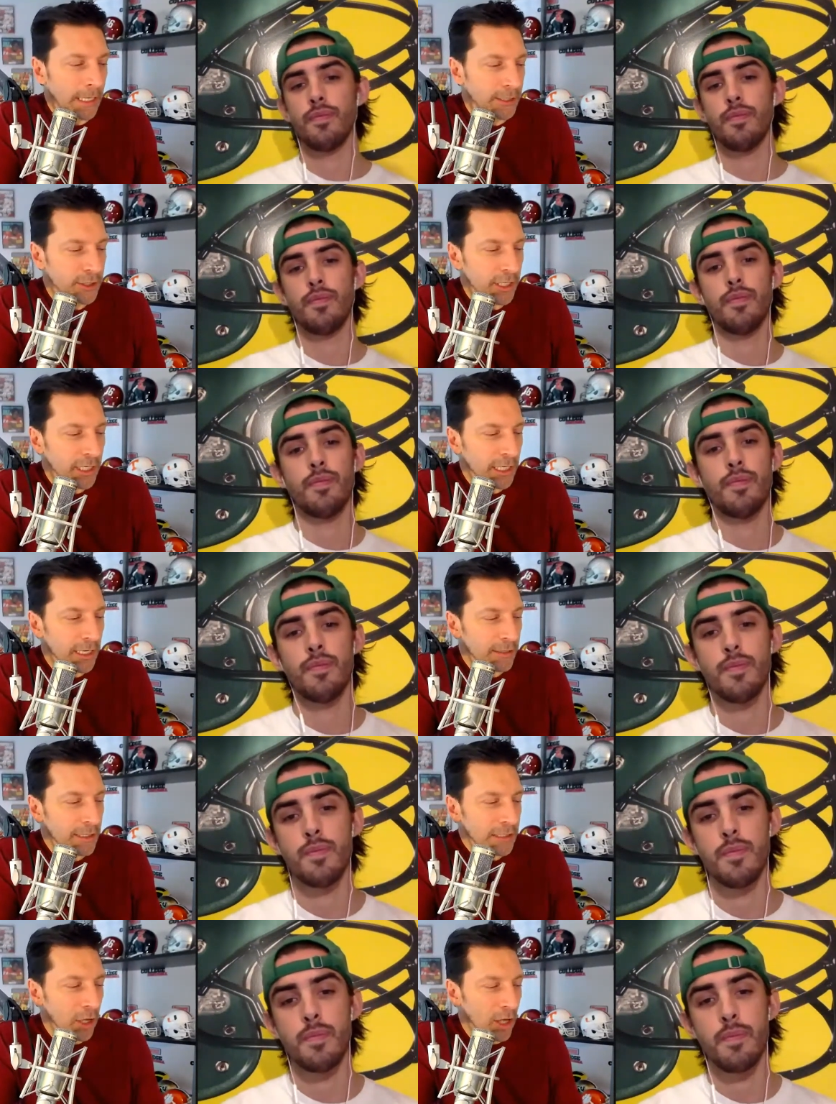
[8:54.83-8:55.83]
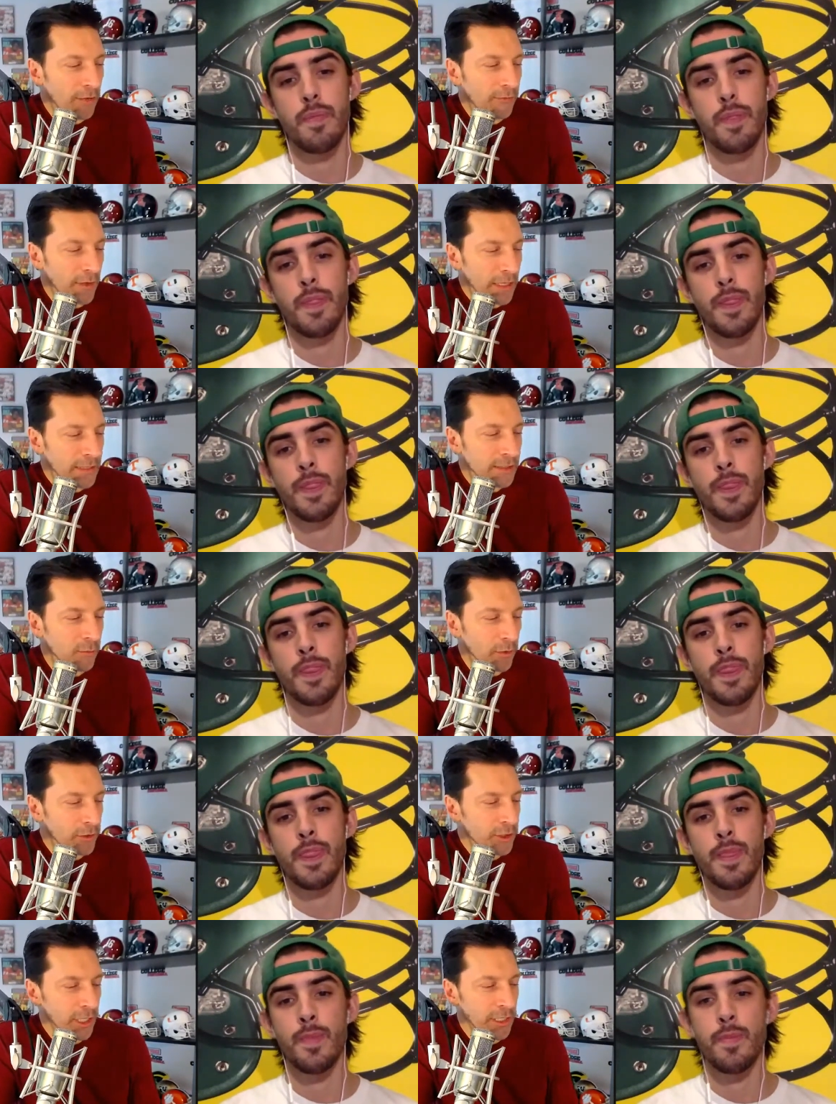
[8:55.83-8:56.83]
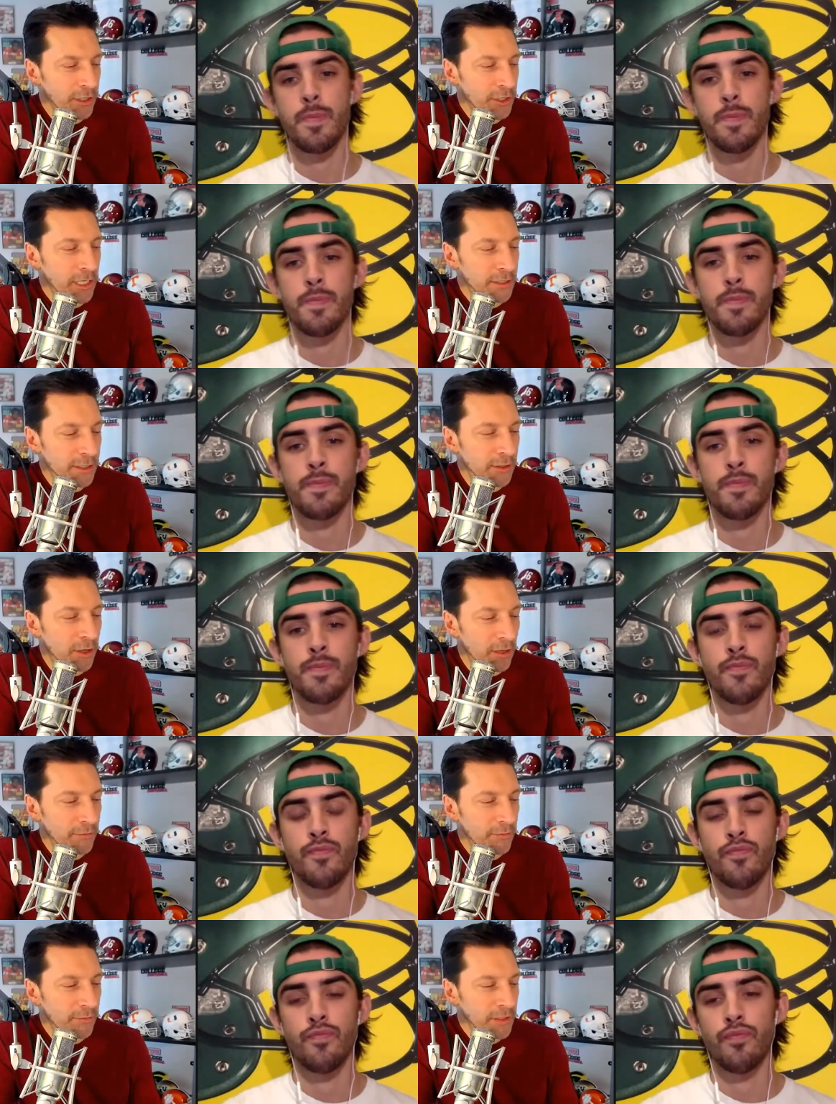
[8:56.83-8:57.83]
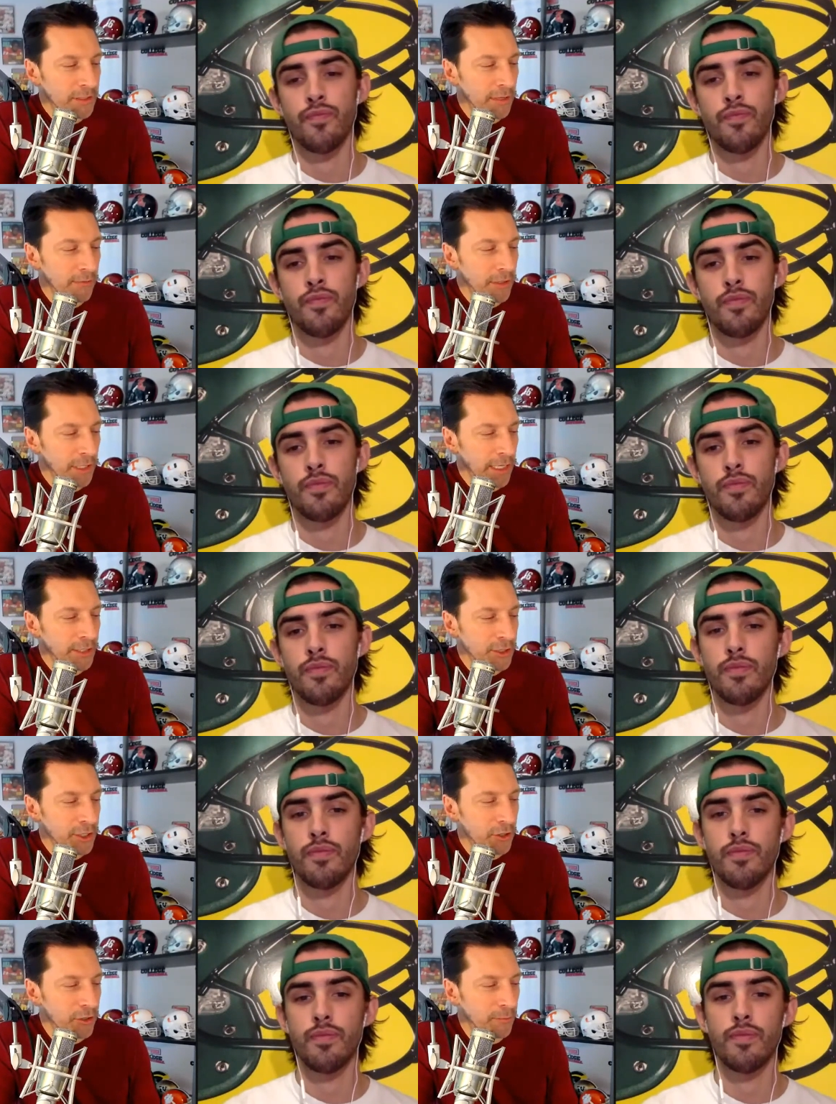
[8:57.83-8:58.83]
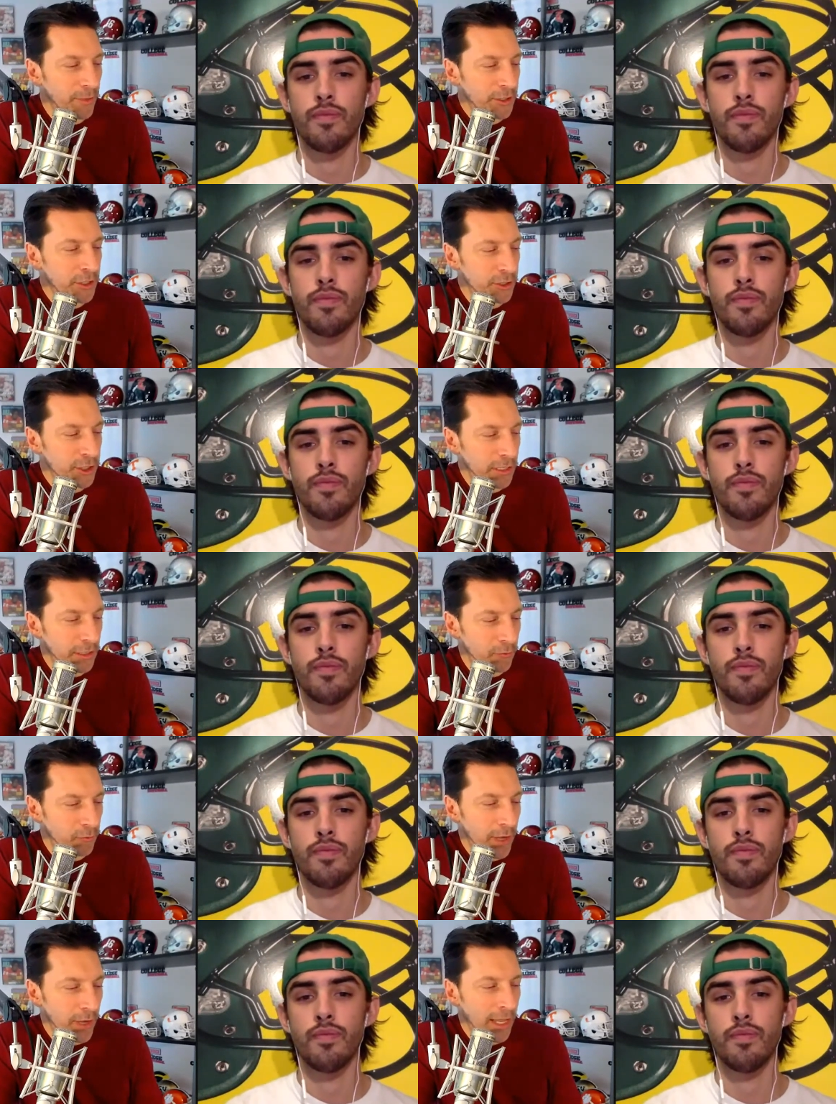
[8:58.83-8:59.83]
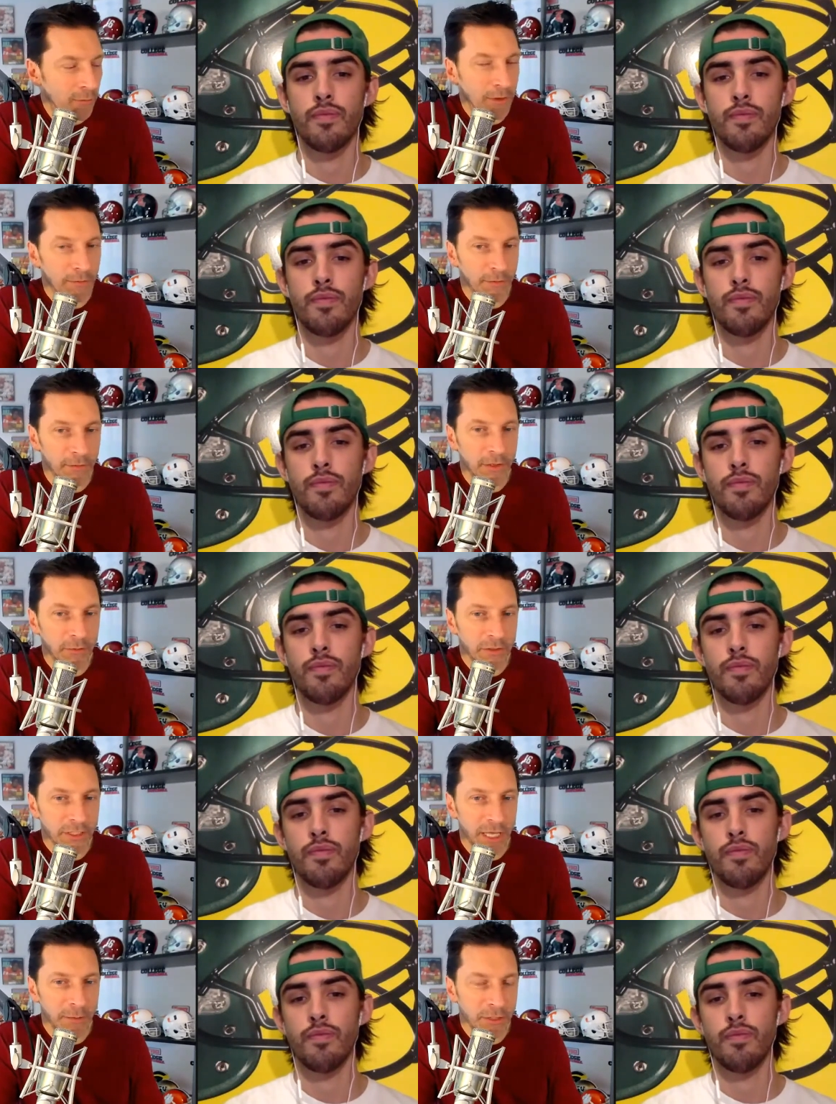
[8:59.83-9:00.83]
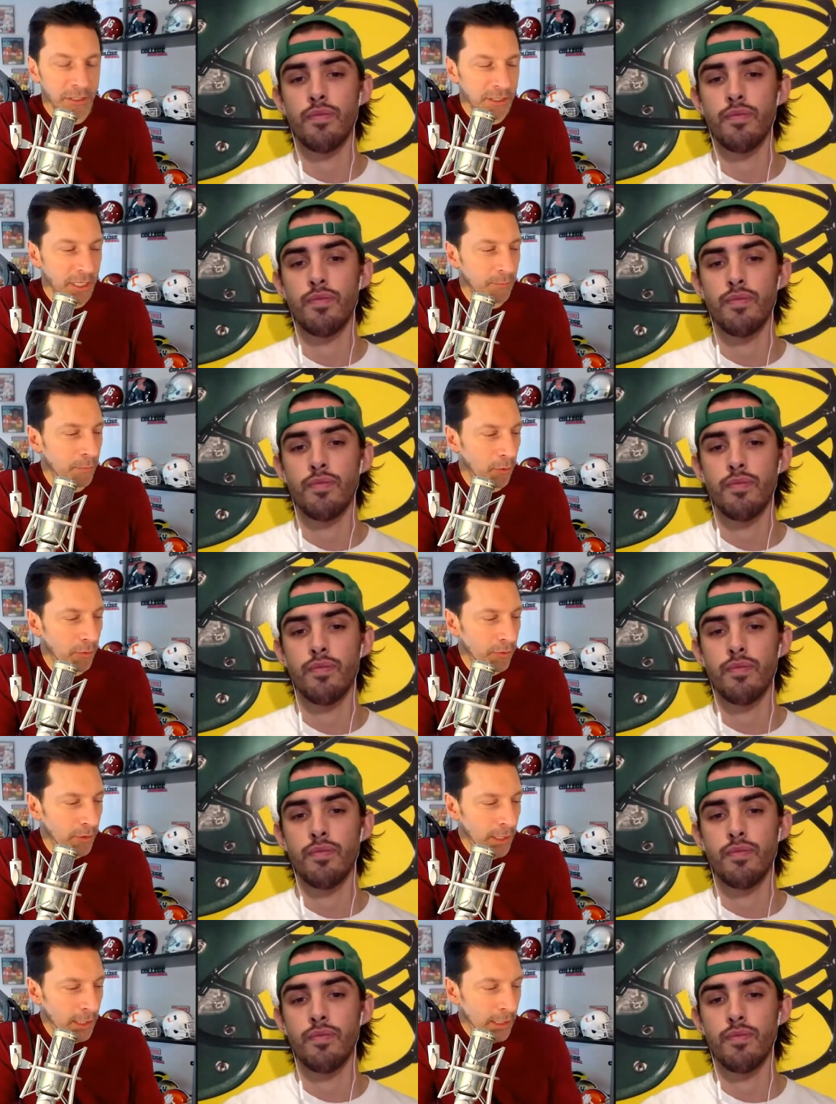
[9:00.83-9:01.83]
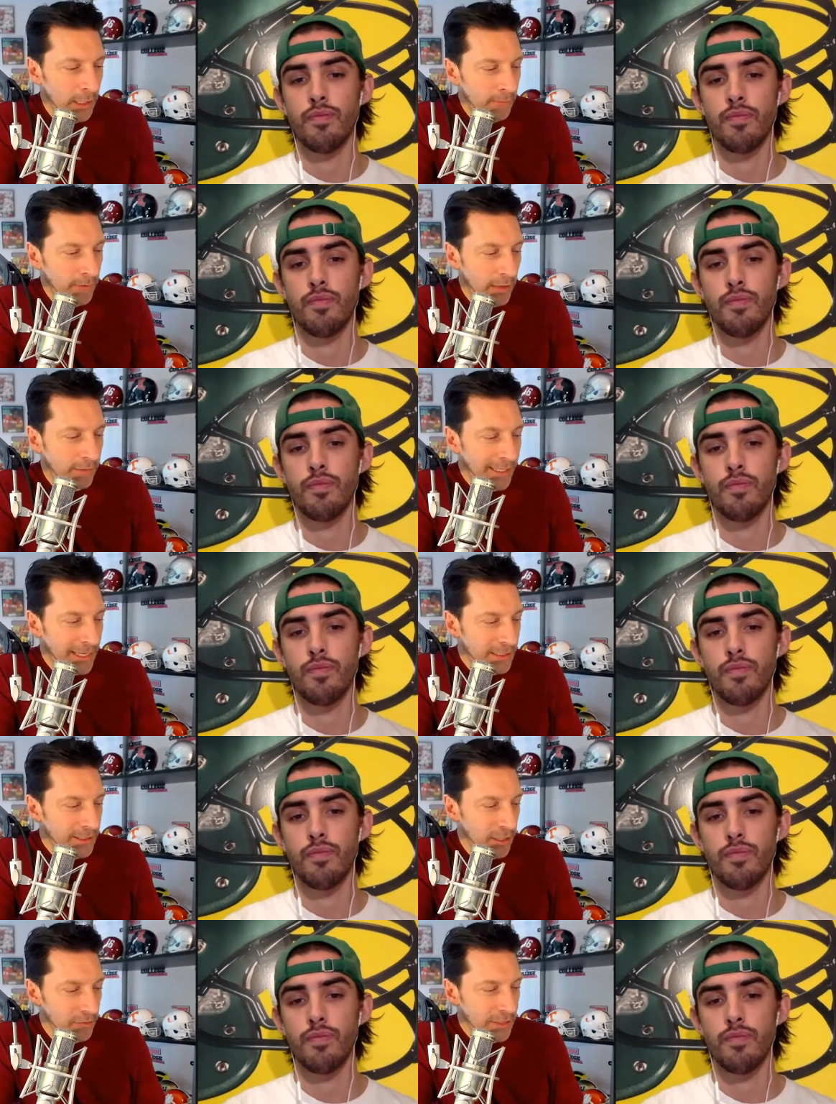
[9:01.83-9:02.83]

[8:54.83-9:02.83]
Speaker 1: checking out this offense, where Johnny Johnson caught 57 last year, you mentioned Jaylen Redd with 50 receptions. They both found the end zone